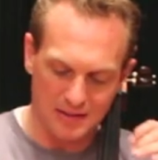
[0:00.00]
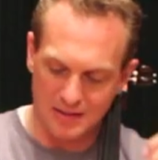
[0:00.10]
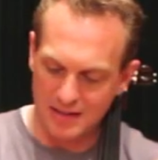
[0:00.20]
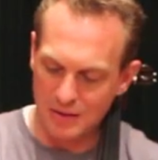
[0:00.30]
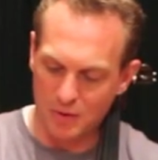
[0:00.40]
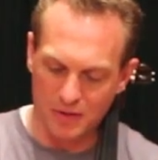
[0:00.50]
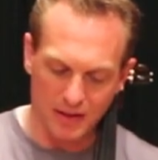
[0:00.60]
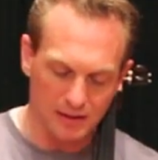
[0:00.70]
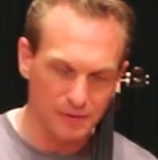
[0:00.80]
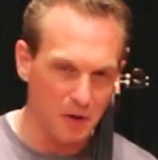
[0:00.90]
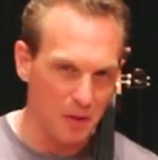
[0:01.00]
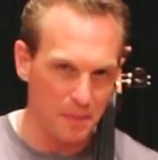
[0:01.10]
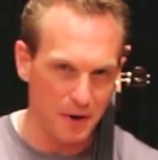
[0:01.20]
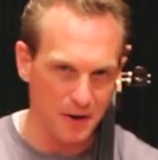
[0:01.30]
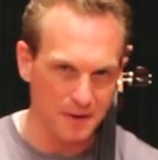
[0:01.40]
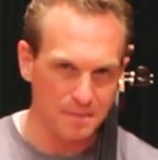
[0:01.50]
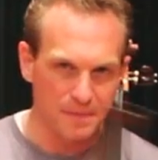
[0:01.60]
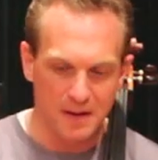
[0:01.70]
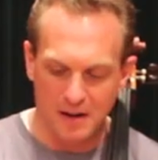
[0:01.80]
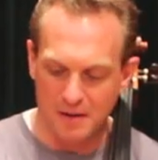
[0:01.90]
and see where things fall apart.
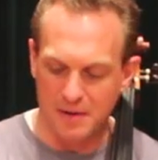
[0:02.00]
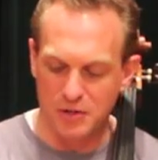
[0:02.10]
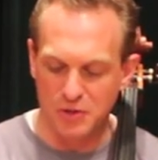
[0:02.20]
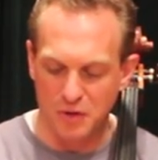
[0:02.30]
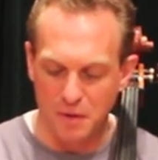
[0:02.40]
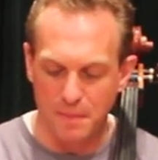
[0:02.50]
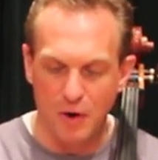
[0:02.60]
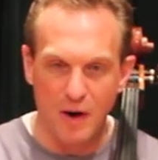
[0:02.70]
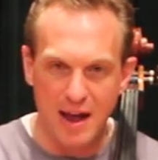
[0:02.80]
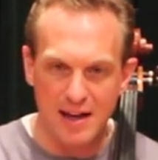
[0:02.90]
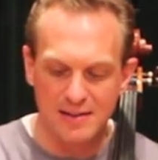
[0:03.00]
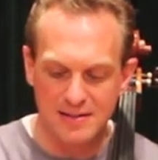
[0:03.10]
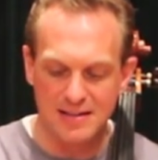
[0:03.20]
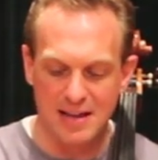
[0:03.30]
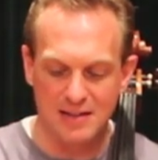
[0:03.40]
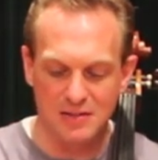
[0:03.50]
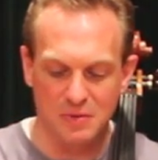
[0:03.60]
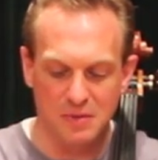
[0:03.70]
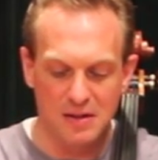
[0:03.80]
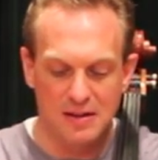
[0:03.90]
Uh, make sure that the bow hand stays the,
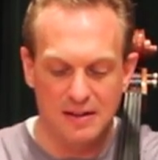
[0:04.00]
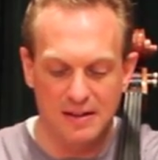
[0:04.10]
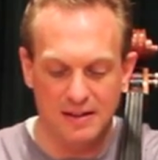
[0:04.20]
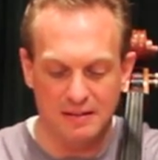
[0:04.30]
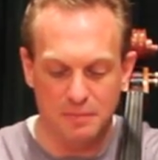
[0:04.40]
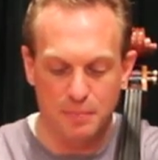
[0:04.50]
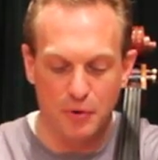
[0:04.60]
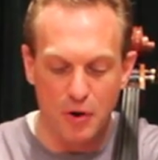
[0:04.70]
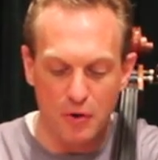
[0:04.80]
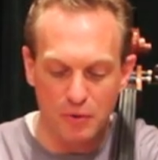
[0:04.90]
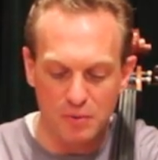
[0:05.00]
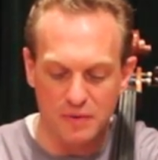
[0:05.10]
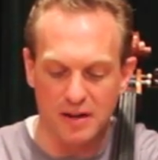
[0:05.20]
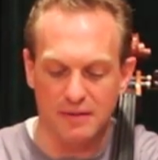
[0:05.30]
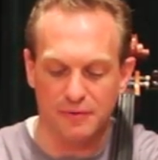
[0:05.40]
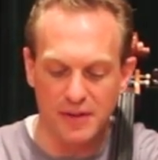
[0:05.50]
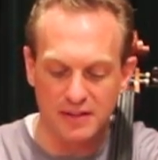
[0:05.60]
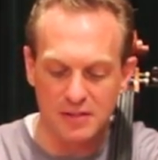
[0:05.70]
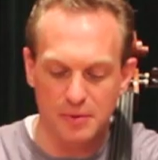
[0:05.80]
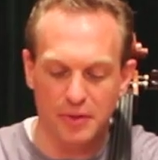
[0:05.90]
uh, prone. We've got a
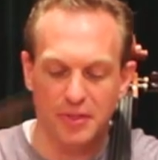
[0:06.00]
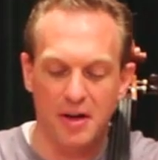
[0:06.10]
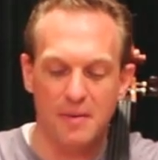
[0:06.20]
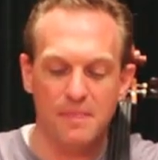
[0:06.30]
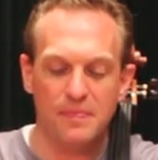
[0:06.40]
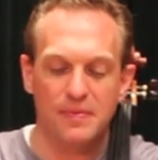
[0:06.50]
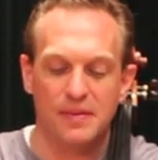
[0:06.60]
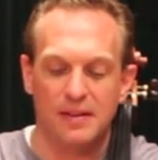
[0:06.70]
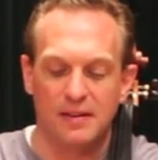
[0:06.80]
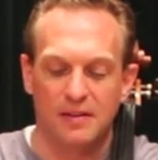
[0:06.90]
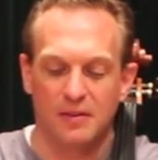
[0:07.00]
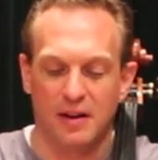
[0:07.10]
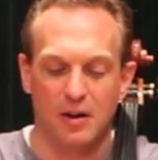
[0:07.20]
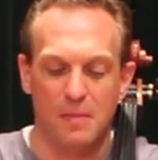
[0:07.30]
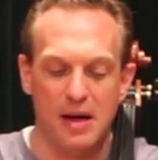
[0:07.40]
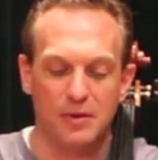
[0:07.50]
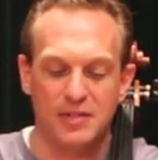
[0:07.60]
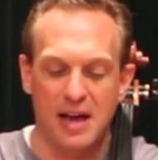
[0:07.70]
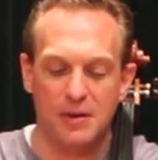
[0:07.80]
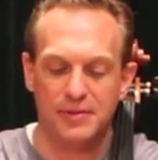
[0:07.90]
flexible thumb, right? Our
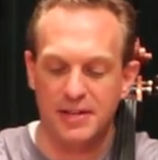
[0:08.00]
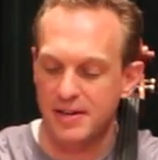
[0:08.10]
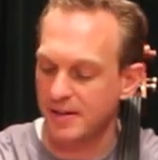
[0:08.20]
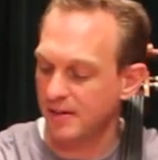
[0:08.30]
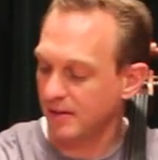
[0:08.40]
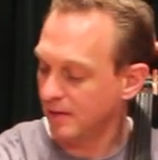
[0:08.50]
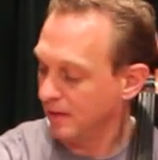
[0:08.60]
mouse house here.